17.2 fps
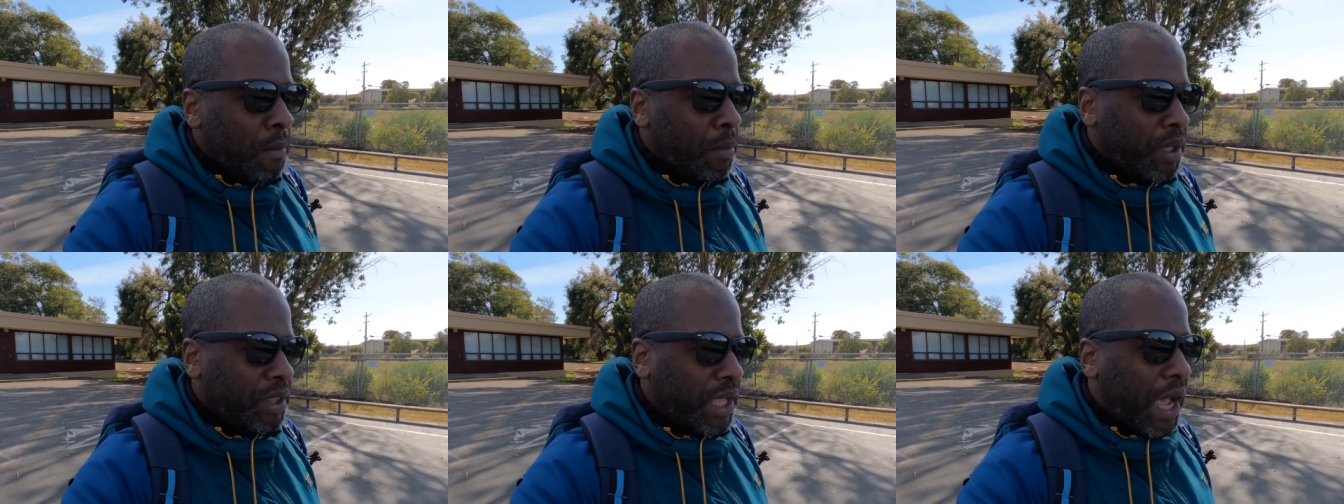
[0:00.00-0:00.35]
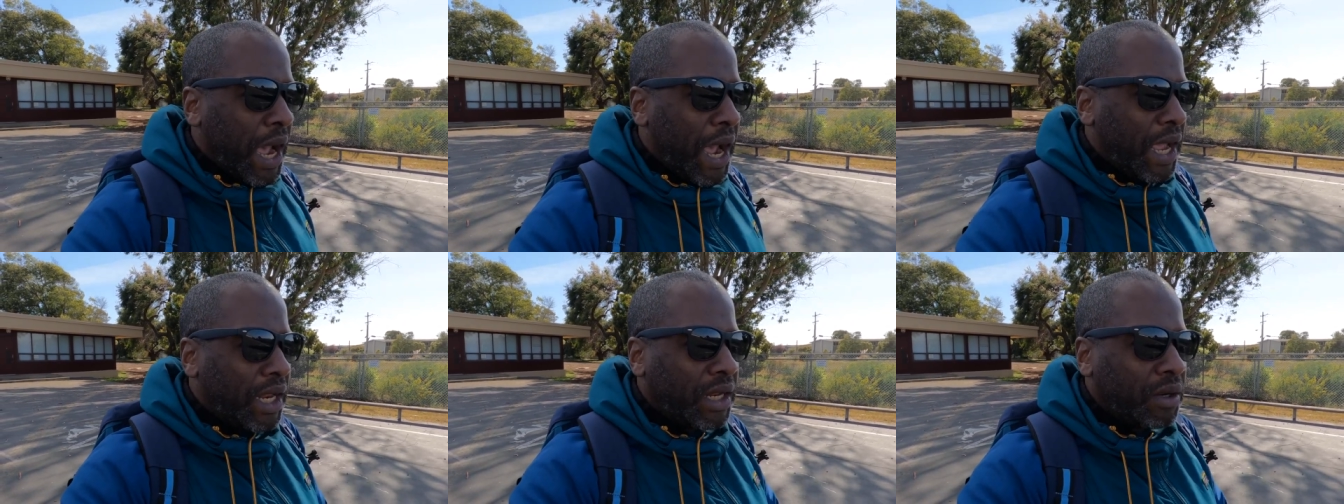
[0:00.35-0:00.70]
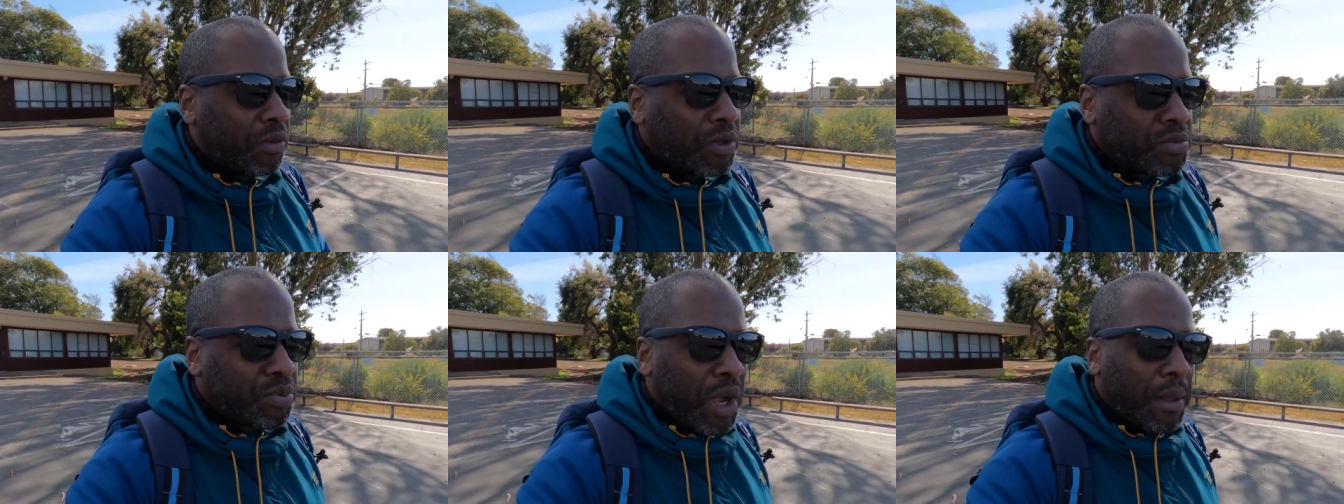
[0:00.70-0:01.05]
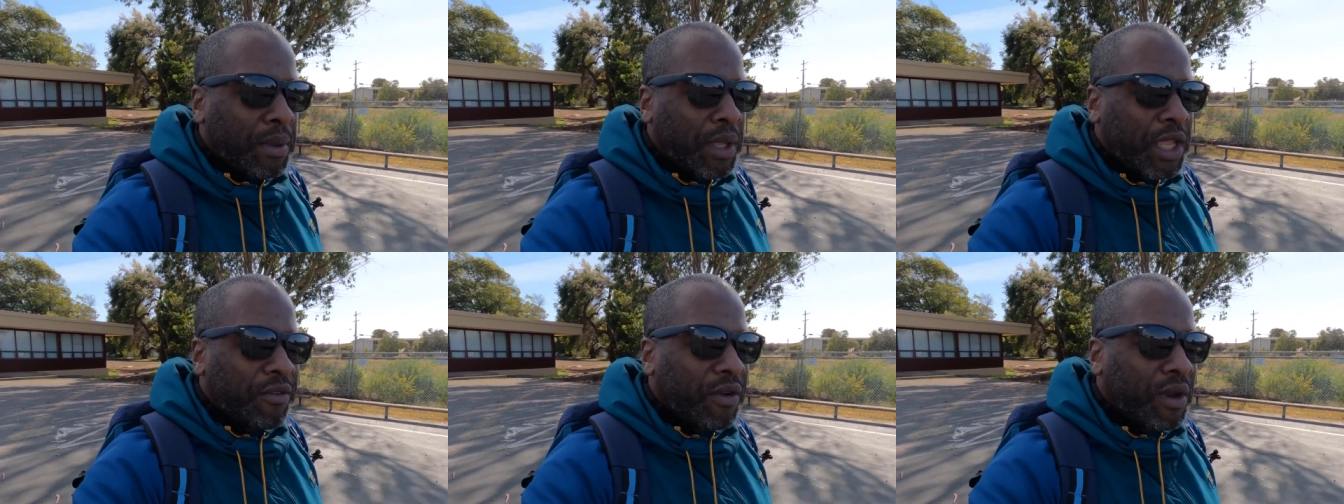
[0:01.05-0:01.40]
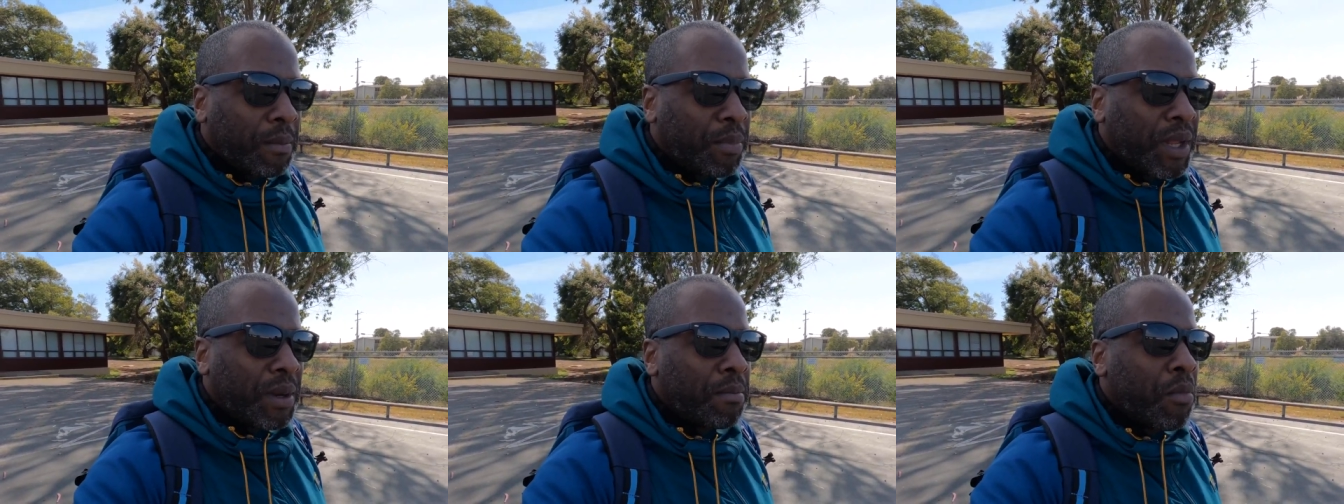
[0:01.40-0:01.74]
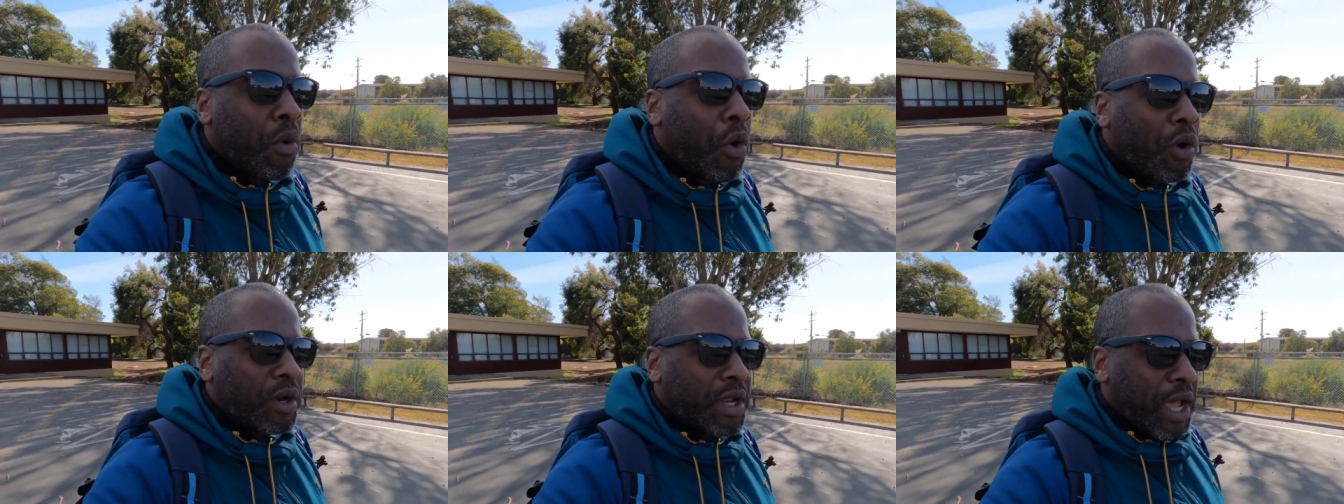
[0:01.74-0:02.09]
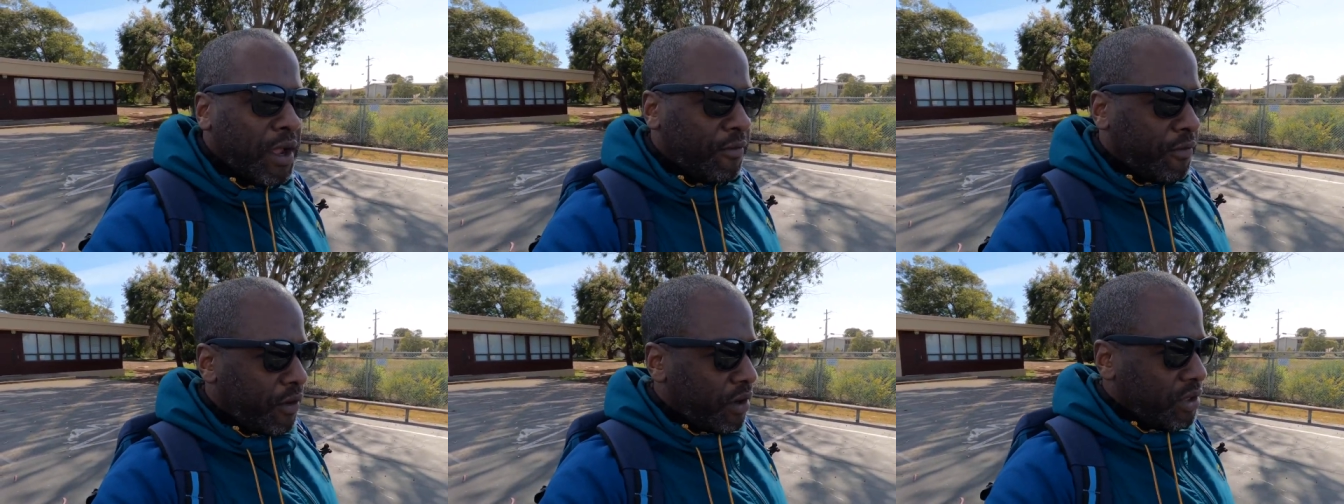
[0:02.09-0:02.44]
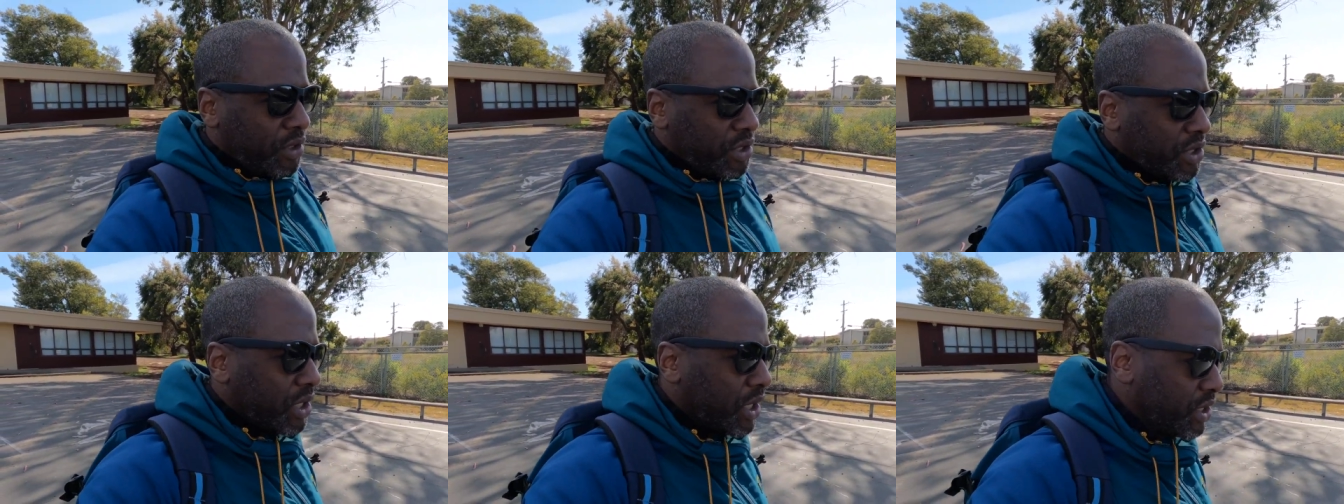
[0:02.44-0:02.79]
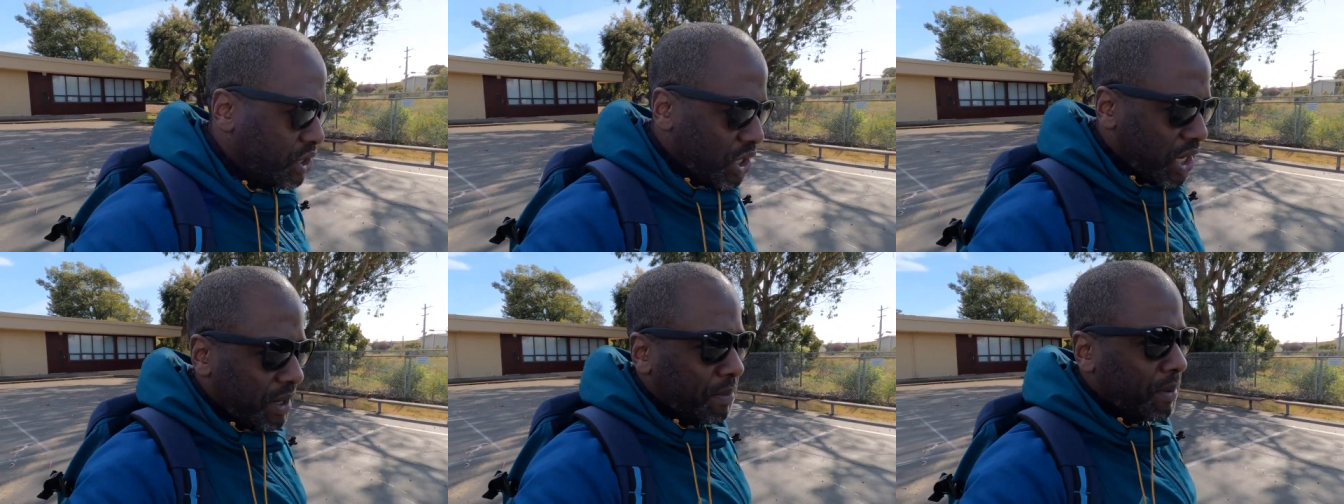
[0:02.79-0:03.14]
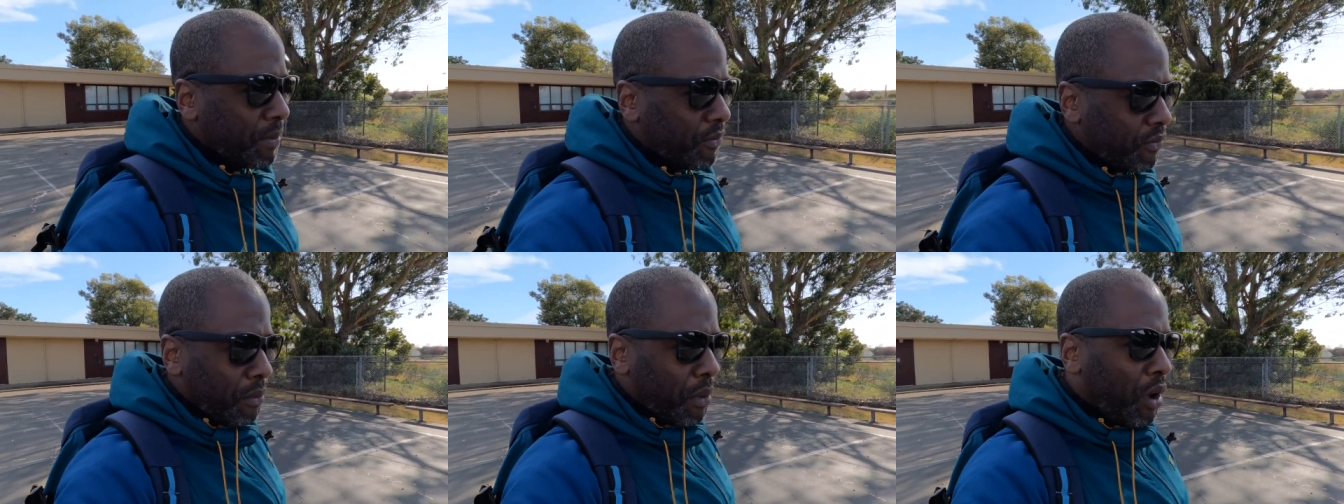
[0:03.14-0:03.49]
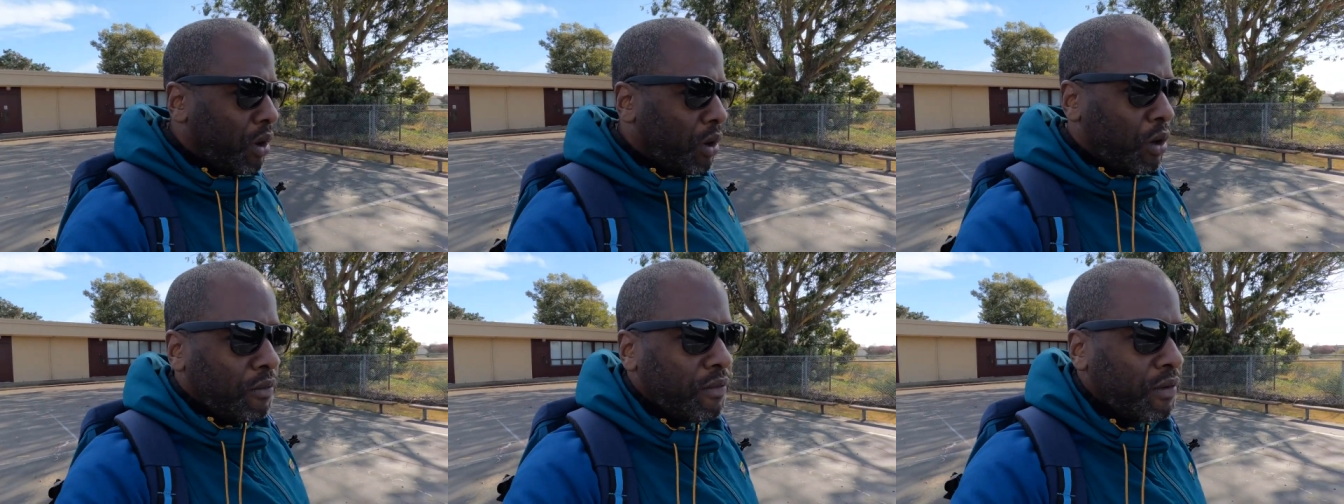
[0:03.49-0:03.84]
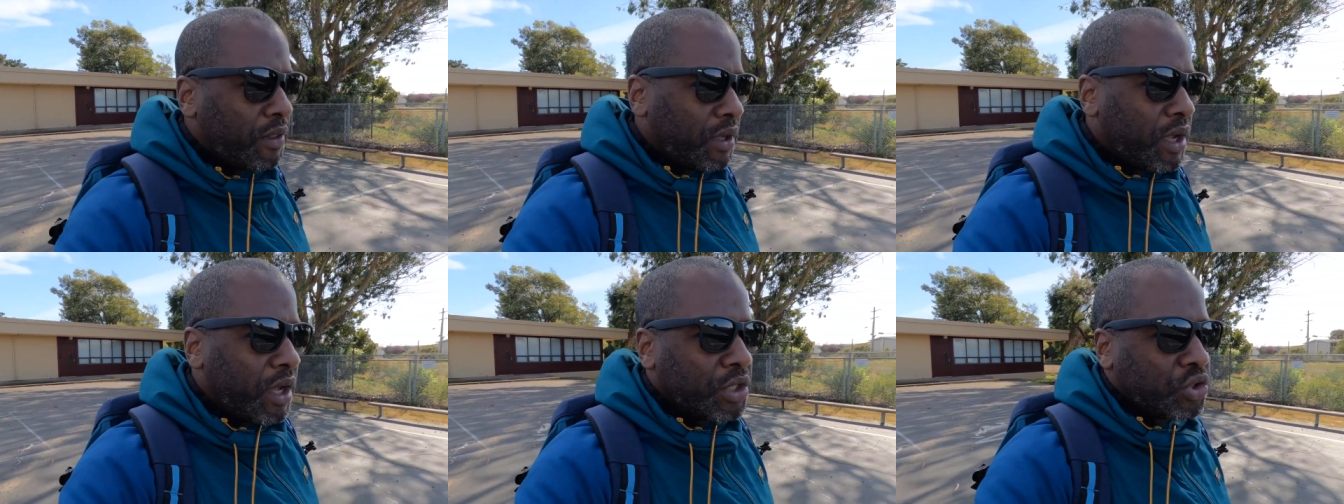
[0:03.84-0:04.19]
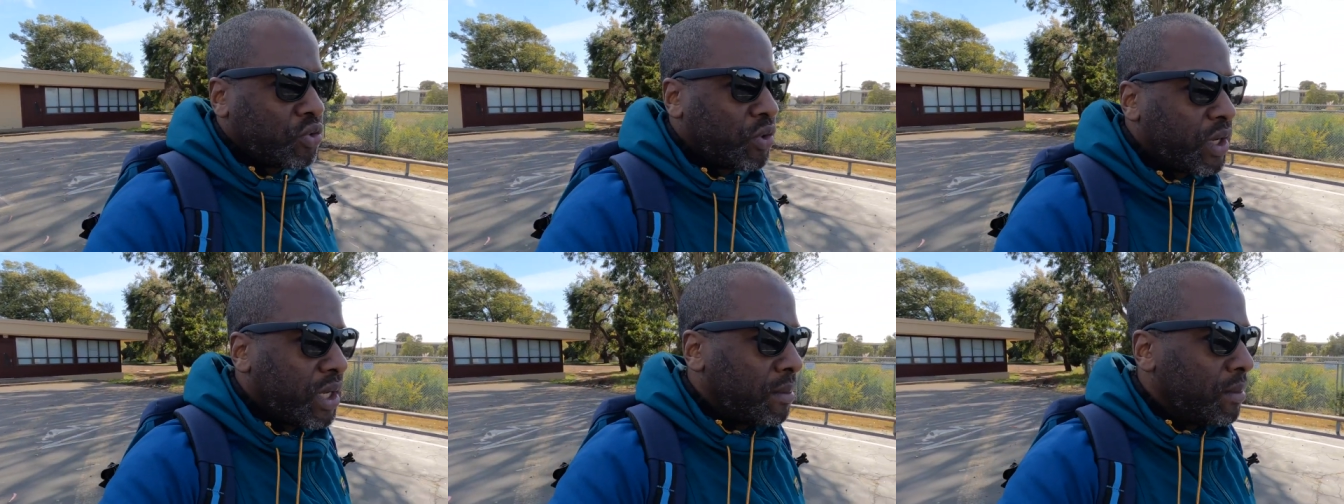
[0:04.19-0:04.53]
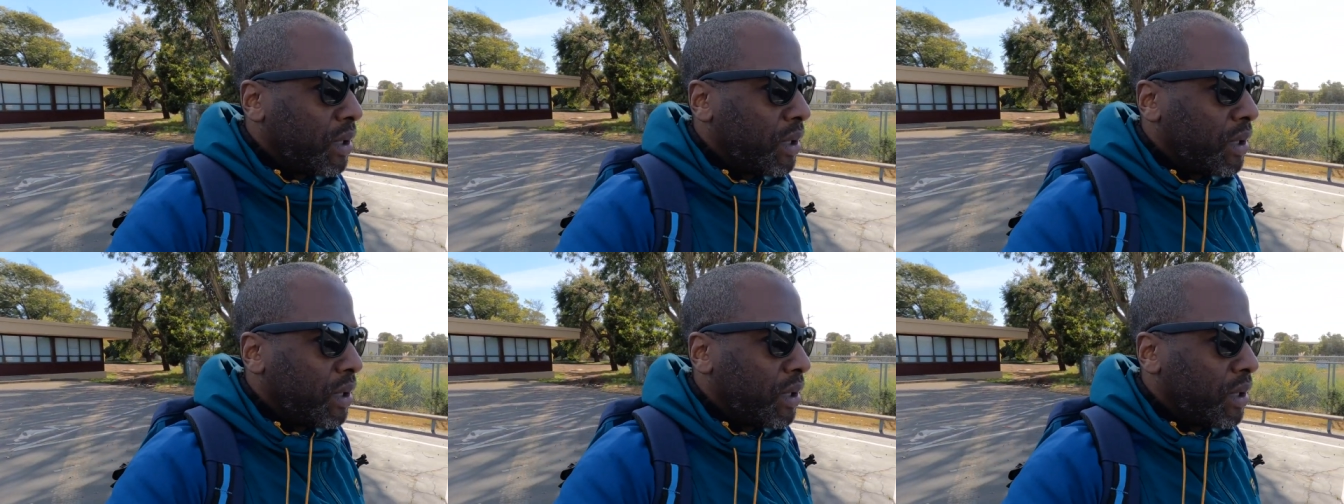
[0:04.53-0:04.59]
but the island was probably even a bit more diverse because you had people from all over the country in the